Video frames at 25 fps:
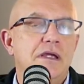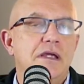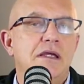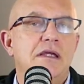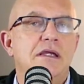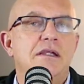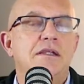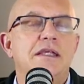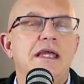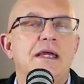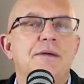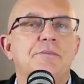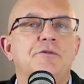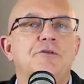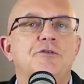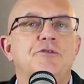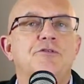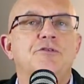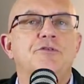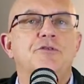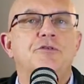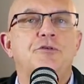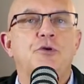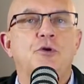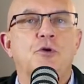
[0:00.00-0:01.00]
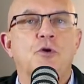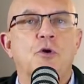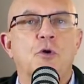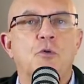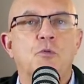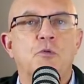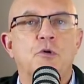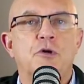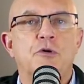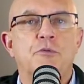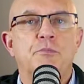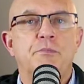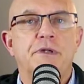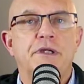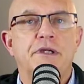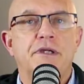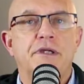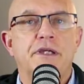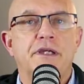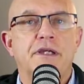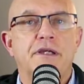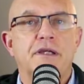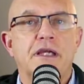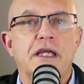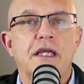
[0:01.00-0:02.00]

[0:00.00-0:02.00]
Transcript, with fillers: It damages your well being.